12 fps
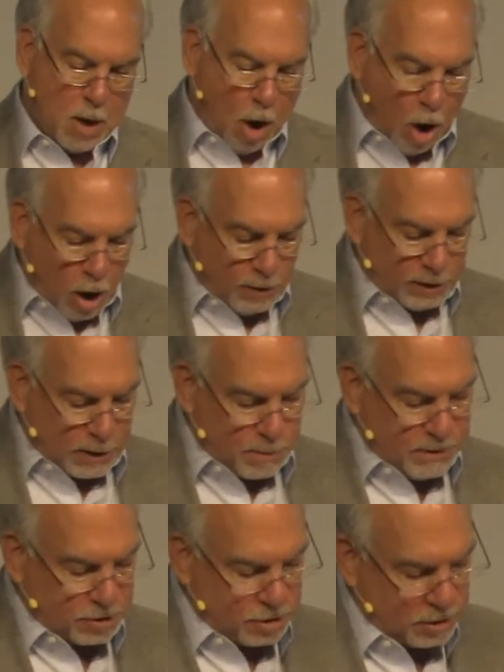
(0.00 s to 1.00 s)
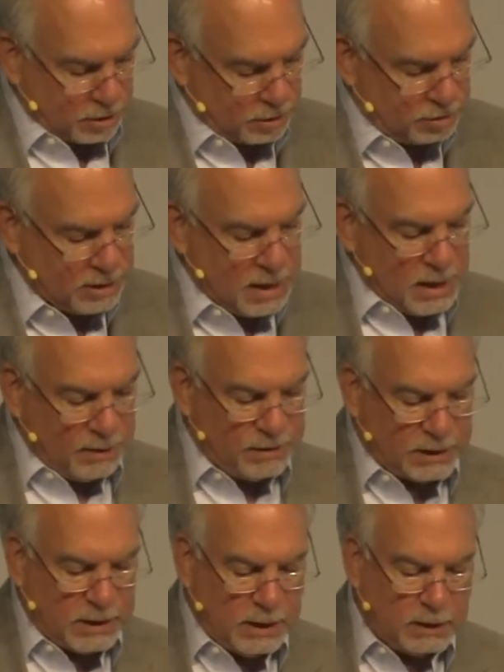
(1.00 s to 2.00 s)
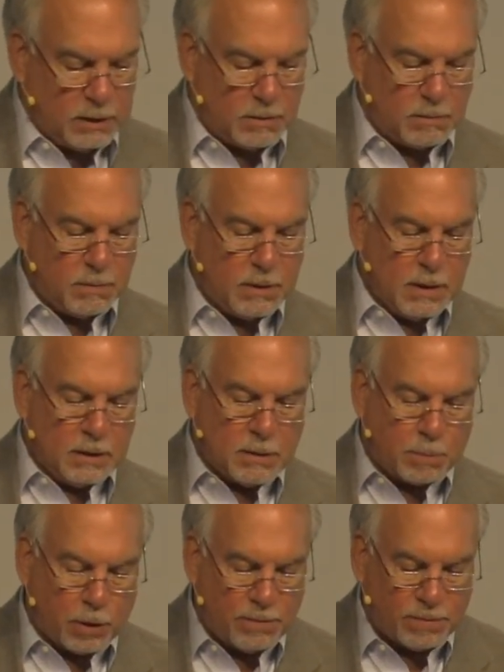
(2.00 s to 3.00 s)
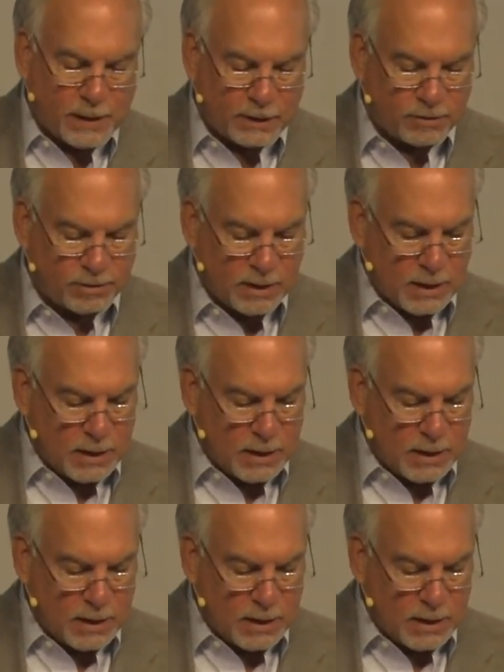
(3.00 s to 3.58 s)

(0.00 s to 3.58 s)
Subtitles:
all the commissioners of the kingdom, the prefects